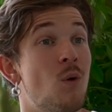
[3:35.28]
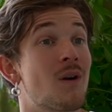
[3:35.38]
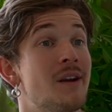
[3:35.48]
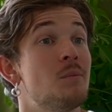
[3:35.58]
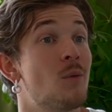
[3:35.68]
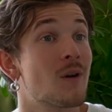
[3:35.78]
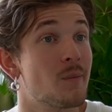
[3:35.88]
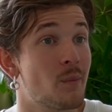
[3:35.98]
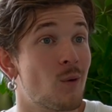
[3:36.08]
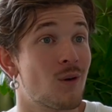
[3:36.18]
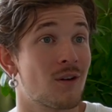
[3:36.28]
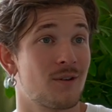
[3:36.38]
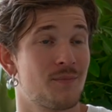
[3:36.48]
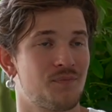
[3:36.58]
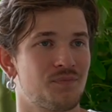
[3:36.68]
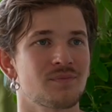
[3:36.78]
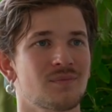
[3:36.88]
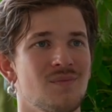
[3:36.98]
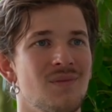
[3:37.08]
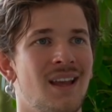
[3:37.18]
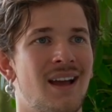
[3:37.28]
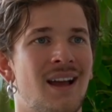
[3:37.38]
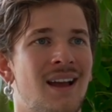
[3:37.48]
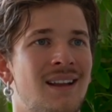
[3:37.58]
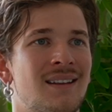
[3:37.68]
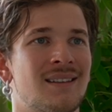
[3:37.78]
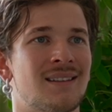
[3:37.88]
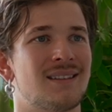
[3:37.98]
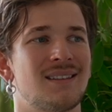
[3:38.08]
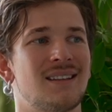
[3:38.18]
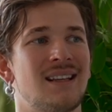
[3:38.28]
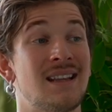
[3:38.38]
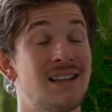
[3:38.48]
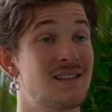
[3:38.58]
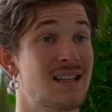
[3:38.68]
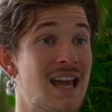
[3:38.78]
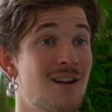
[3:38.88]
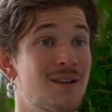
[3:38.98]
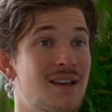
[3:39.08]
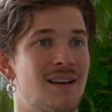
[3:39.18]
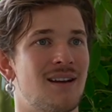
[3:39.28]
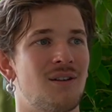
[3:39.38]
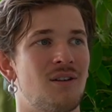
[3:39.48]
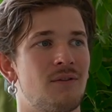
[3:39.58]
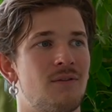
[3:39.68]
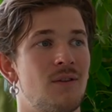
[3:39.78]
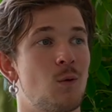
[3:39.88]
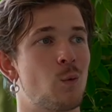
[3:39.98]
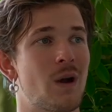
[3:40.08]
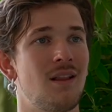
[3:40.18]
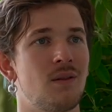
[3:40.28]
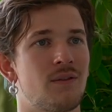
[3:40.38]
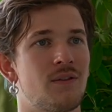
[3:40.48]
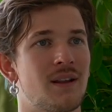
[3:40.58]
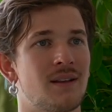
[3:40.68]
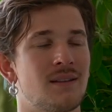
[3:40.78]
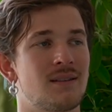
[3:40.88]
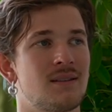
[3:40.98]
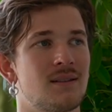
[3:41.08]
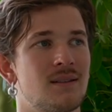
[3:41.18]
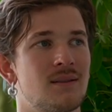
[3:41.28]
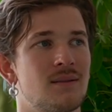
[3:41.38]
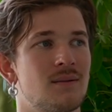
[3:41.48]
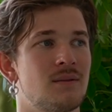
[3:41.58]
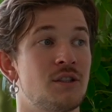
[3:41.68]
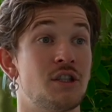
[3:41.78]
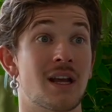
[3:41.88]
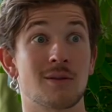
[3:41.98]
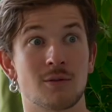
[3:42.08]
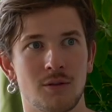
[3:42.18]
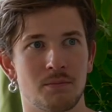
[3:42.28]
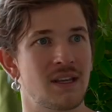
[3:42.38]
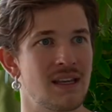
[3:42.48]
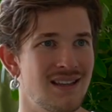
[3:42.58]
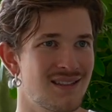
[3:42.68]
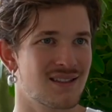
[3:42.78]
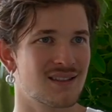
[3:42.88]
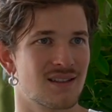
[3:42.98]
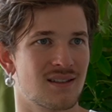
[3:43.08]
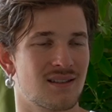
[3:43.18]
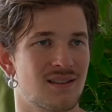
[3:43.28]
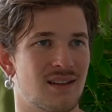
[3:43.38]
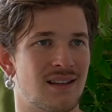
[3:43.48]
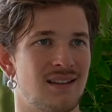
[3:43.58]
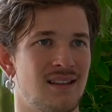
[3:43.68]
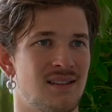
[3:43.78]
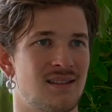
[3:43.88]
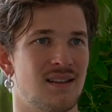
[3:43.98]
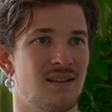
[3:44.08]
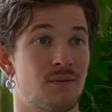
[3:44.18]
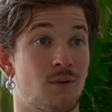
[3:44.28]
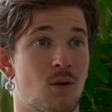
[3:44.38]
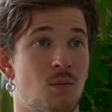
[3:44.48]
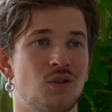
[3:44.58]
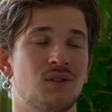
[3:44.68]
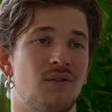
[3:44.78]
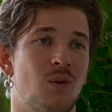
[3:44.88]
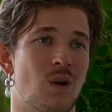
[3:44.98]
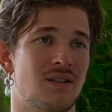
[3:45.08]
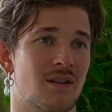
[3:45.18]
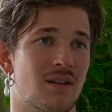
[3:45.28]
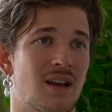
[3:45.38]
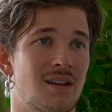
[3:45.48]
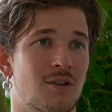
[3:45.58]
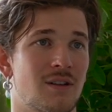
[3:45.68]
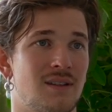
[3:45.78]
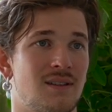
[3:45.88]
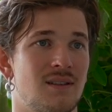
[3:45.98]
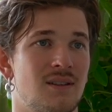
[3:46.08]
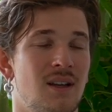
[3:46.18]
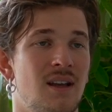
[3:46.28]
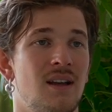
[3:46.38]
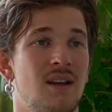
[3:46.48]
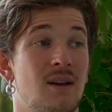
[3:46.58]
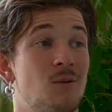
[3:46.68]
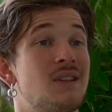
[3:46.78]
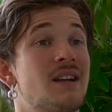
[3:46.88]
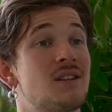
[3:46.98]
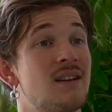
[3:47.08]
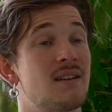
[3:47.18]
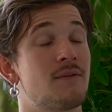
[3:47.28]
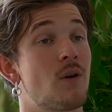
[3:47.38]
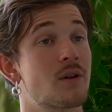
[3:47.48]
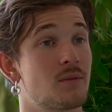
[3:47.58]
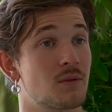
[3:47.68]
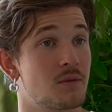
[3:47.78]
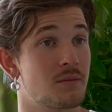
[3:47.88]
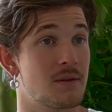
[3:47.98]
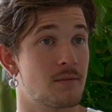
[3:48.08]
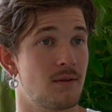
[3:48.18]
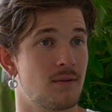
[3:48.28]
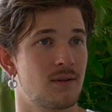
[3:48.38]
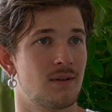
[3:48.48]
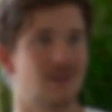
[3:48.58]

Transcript: more and more and more. And in this area of wealth and general peace, at least for most of the Western countries, was actually affordable to people.